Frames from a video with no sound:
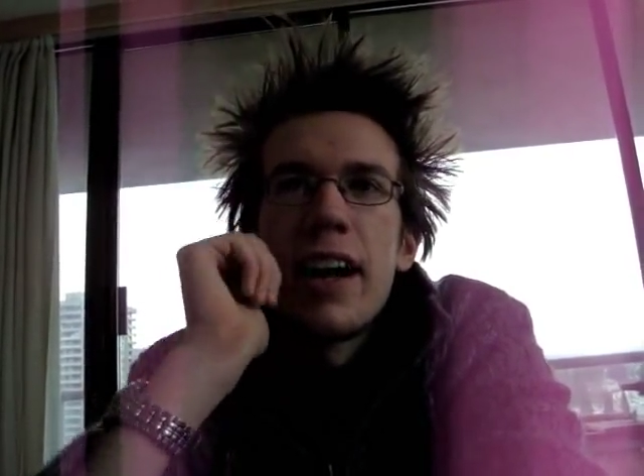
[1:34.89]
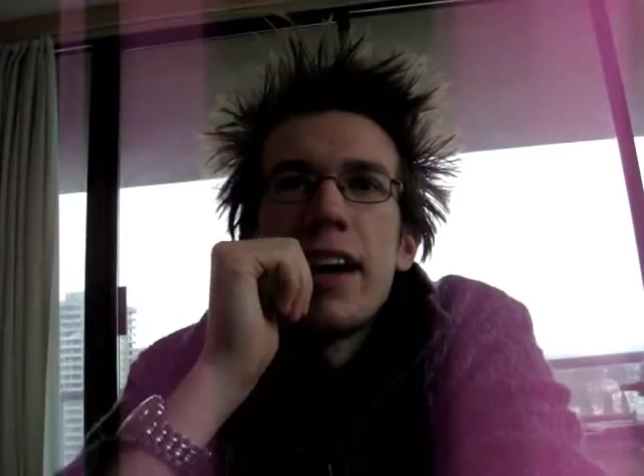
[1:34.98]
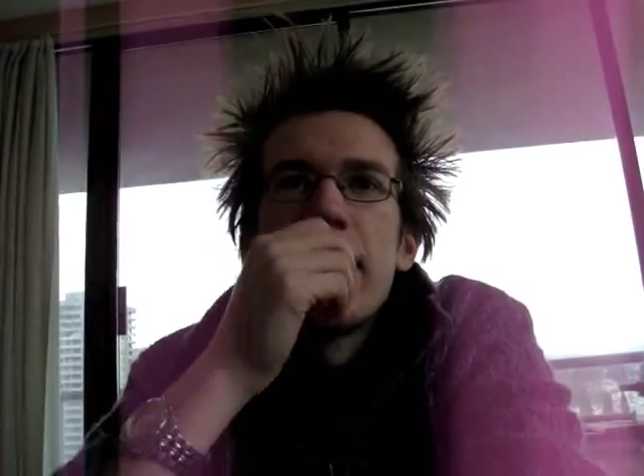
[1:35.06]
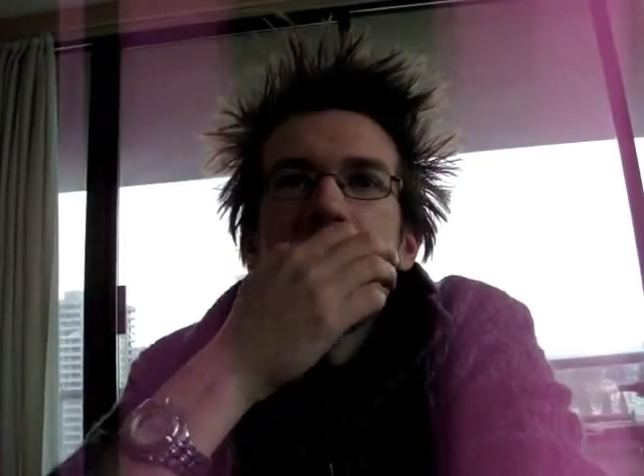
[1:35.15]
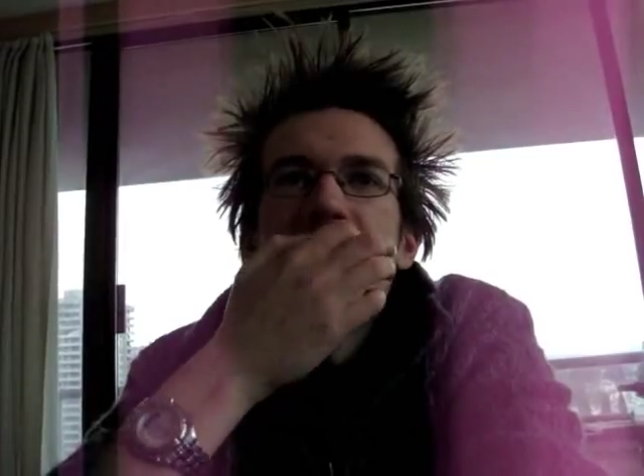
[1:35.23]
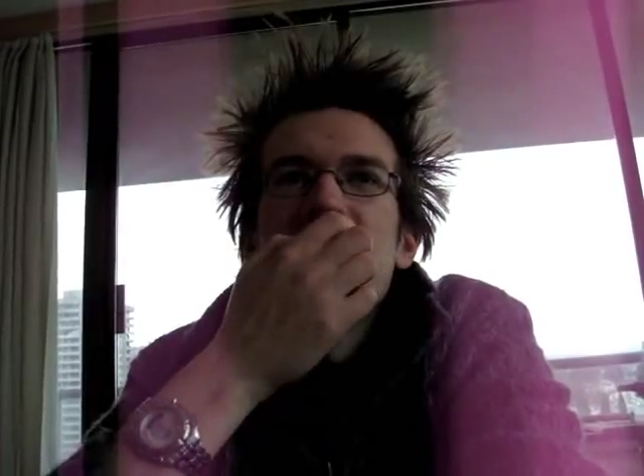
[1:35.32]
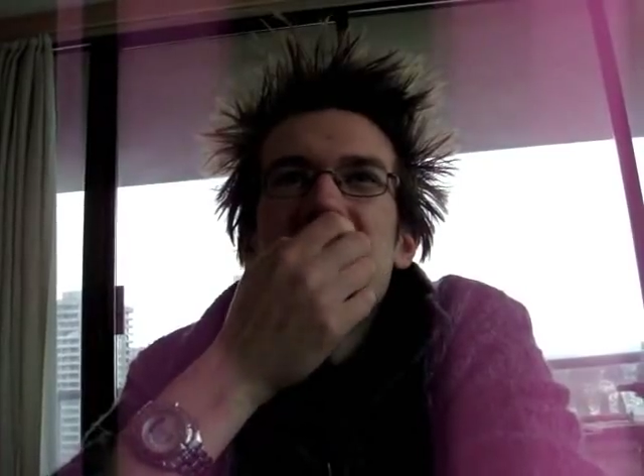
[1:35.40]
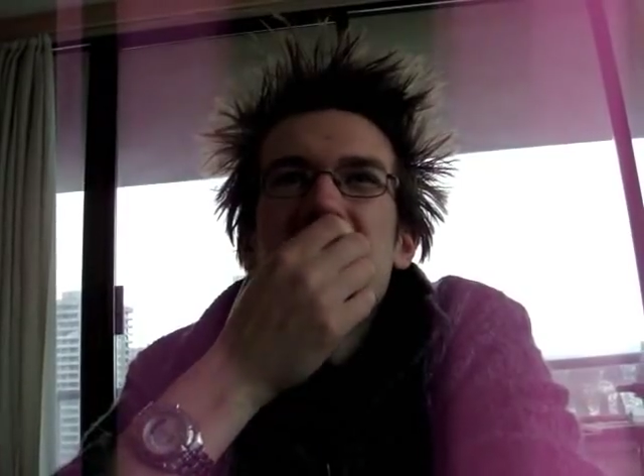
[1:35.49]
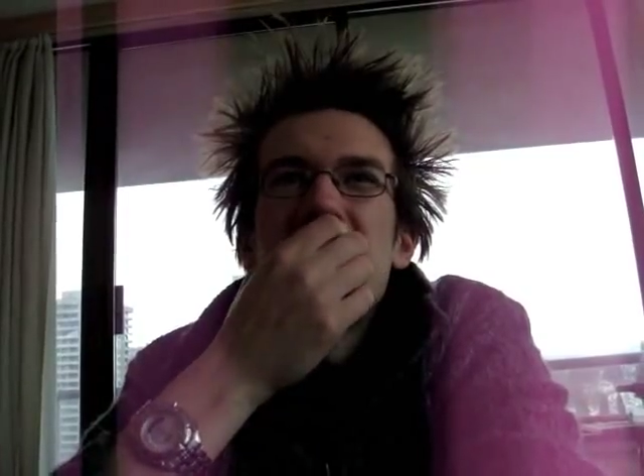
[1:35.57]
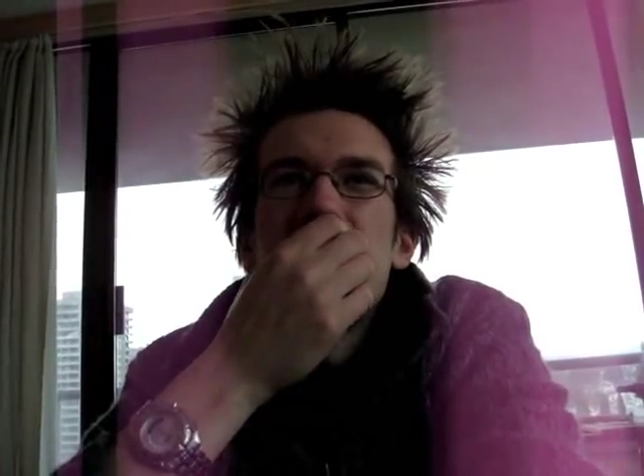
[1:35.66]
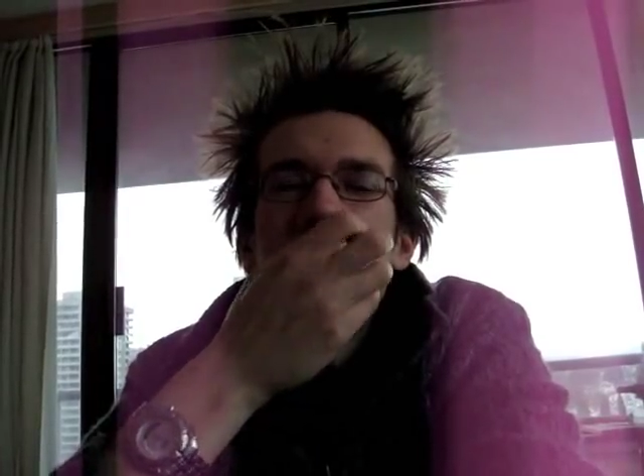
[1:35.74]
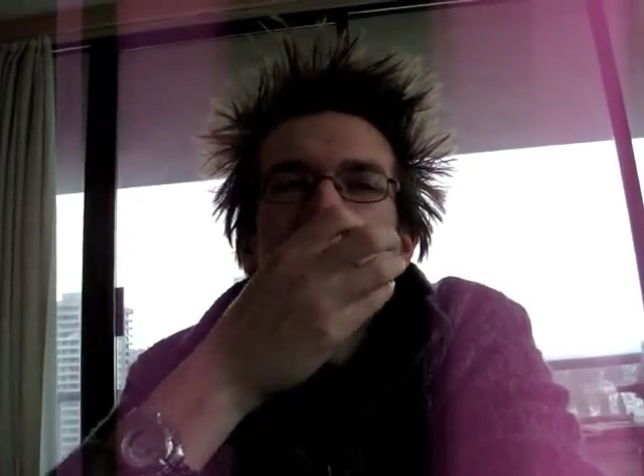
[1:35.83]

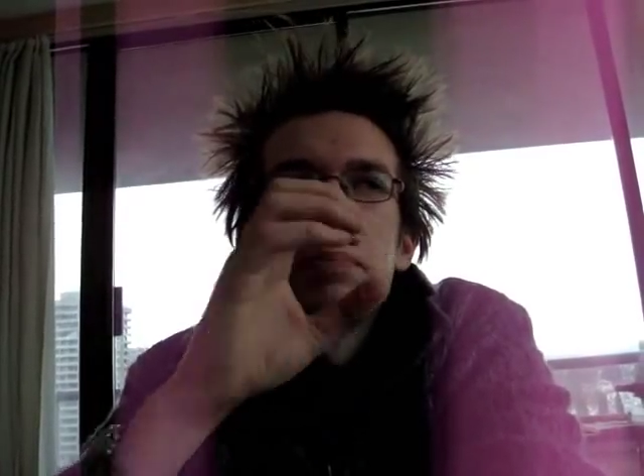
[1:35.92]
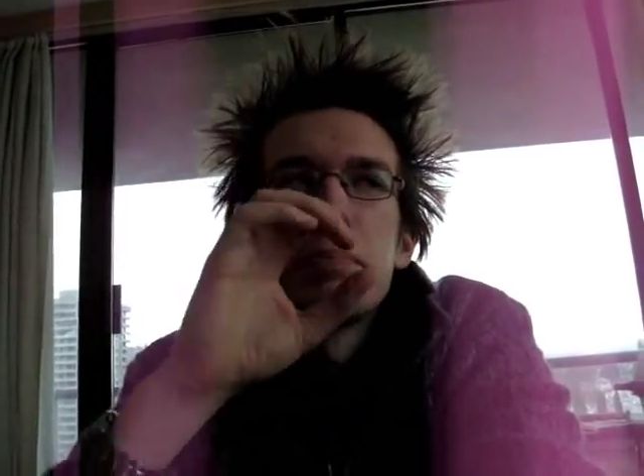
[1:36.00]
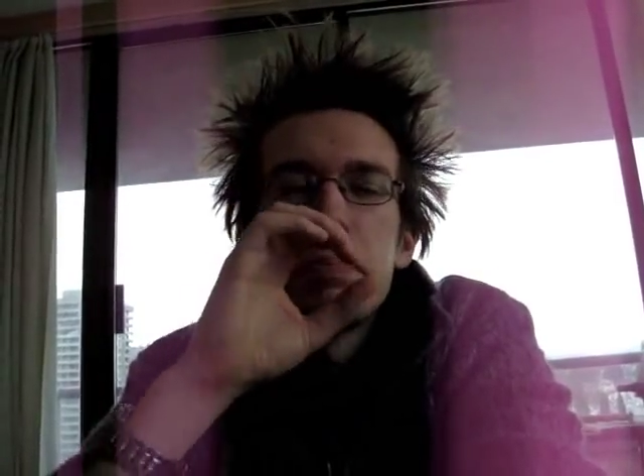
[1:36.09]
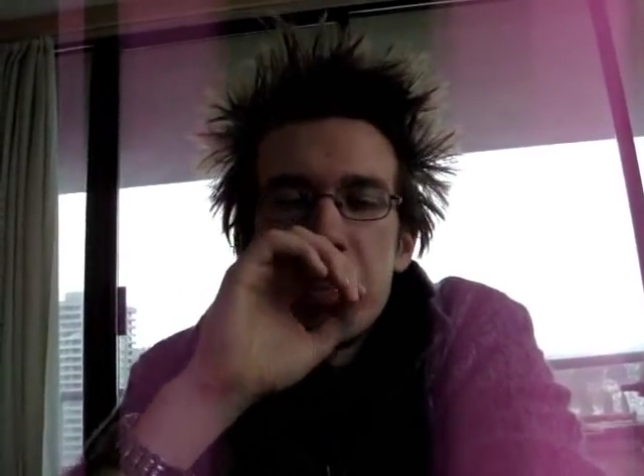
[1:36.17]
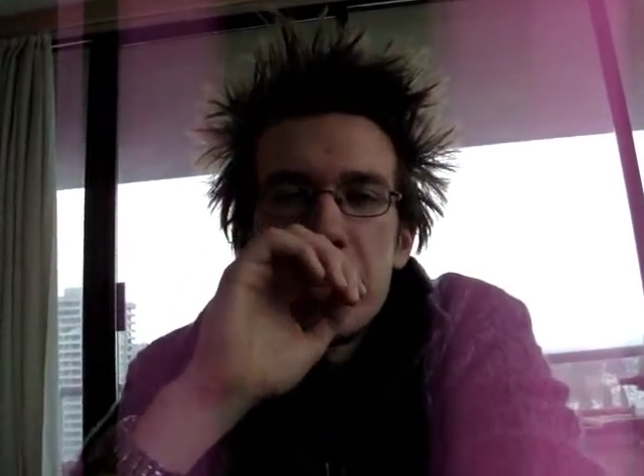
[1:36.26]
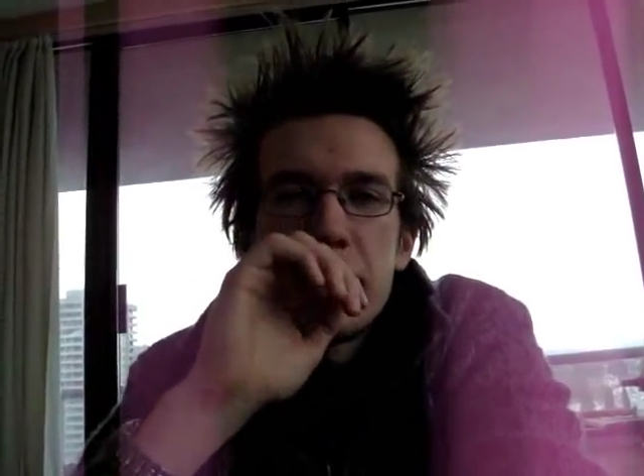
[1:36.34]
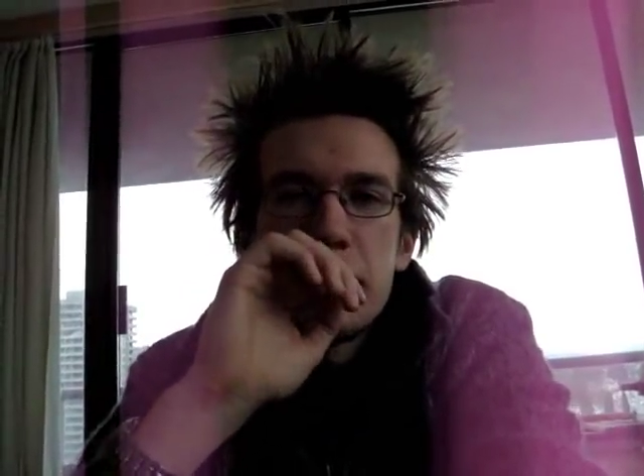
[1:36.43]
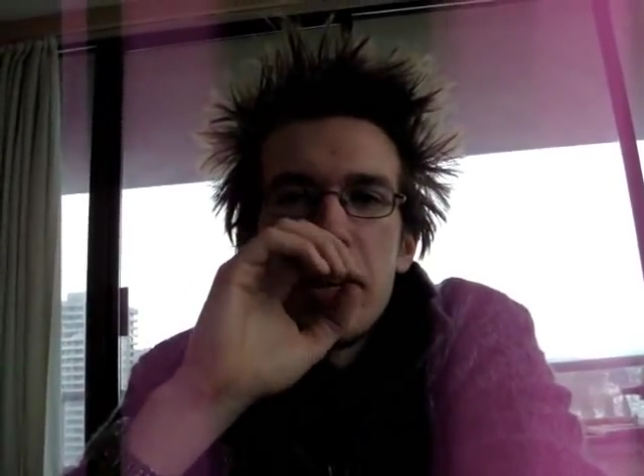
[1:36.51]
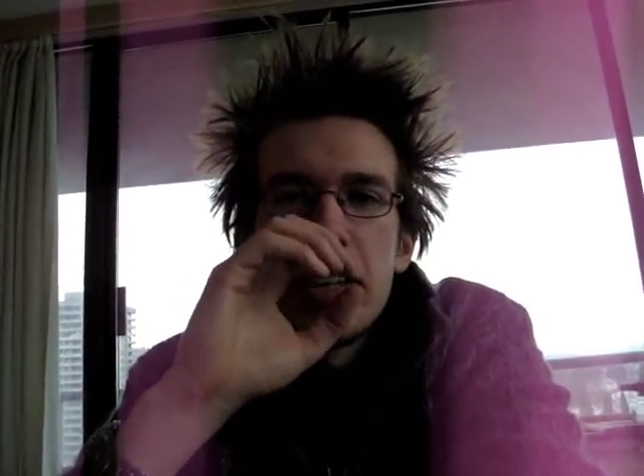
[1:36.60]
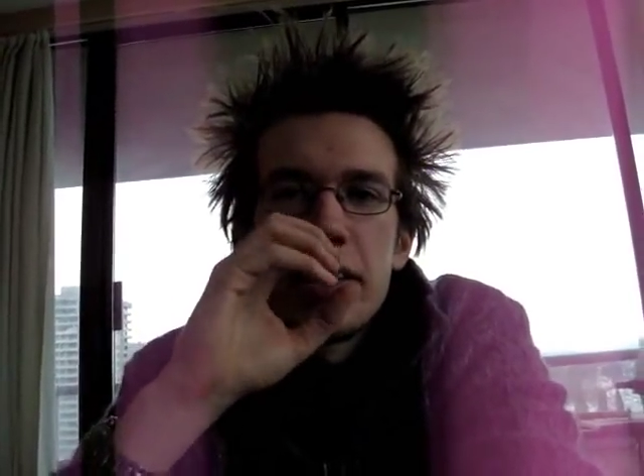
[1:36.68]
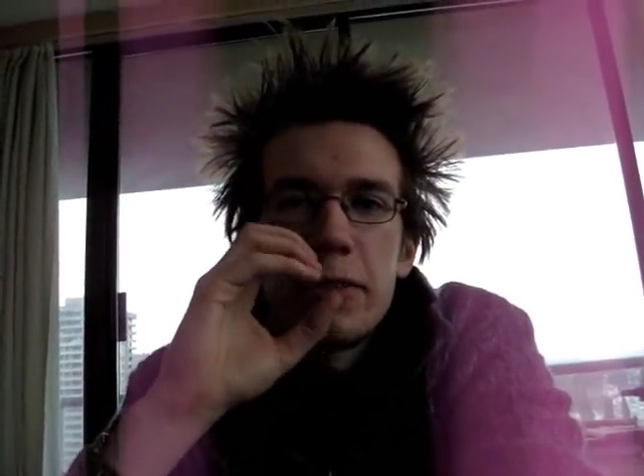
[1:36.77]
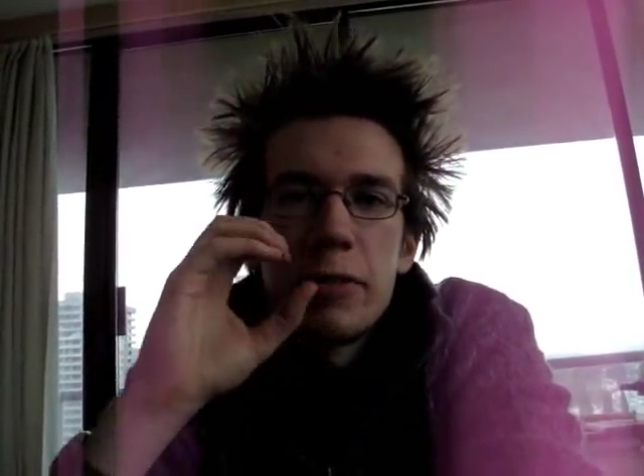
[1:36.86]
I bit into
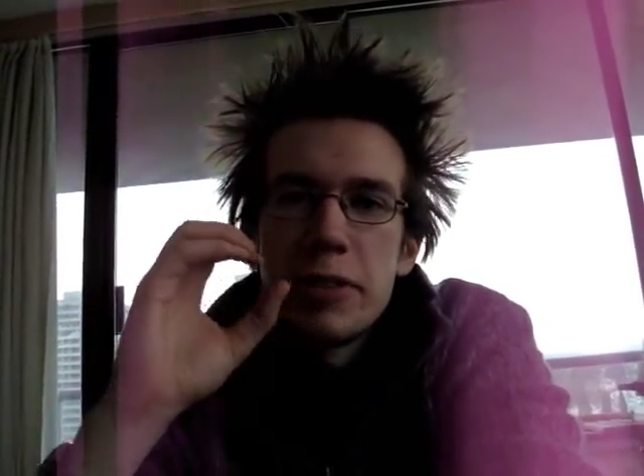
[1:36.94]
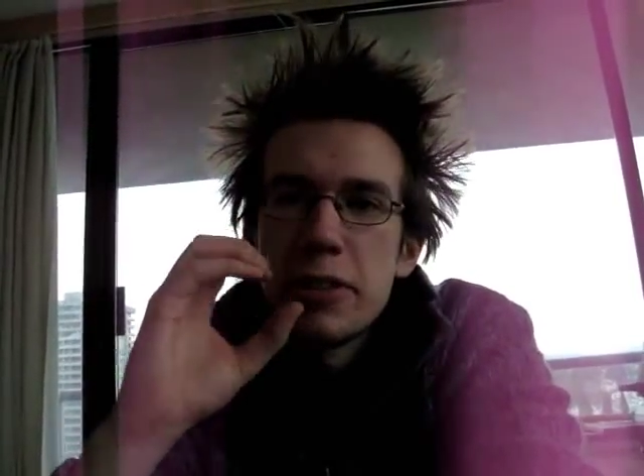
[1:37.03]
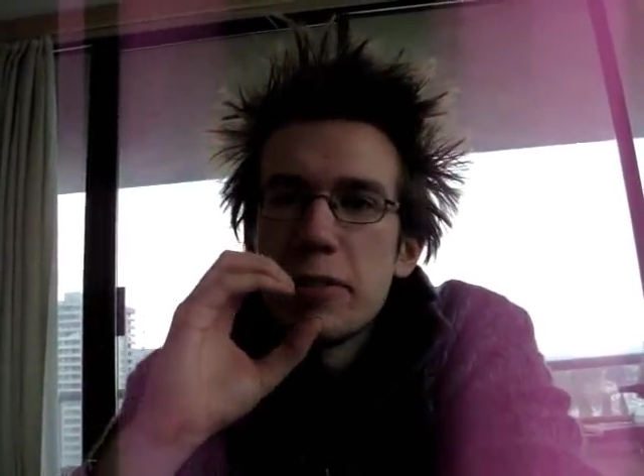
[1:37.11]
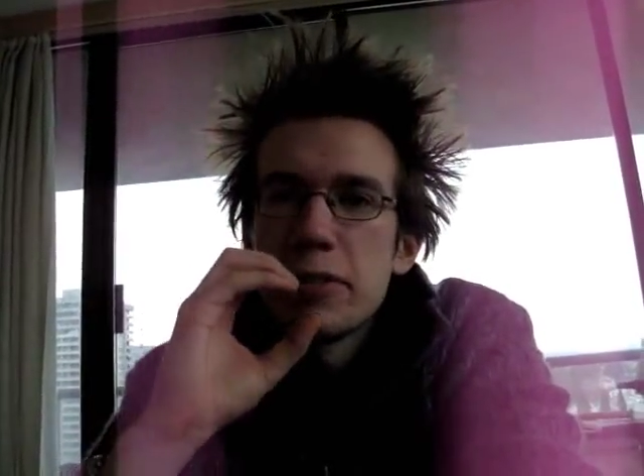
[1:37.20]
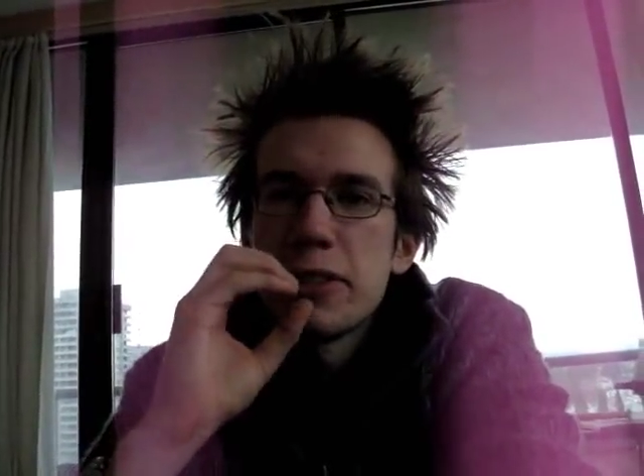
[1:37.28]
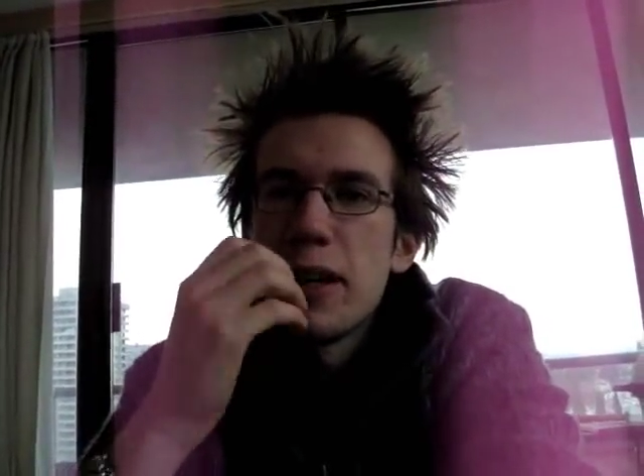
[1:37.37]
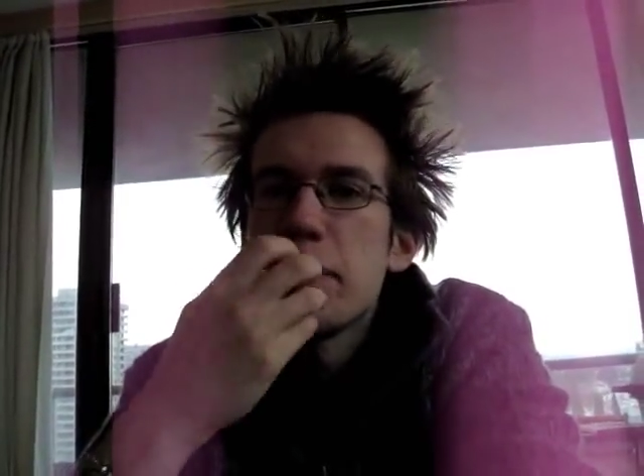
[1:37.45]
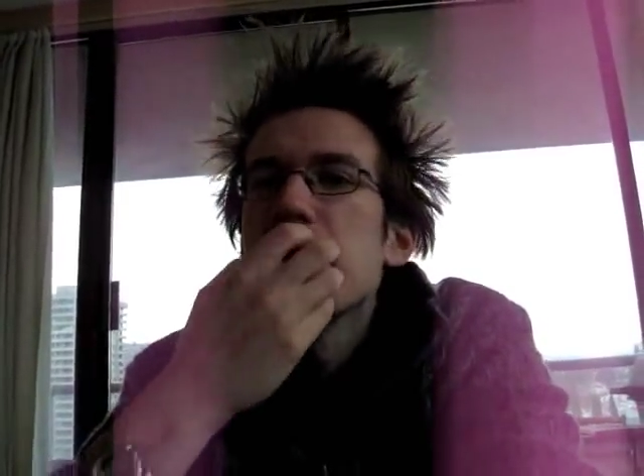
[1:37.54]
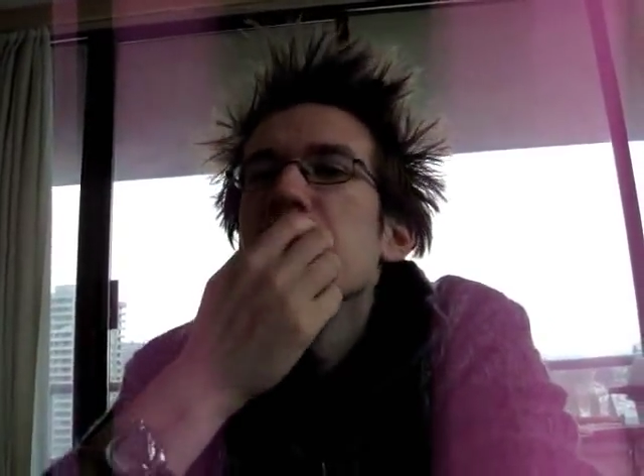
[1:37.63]
my Quiznos sub,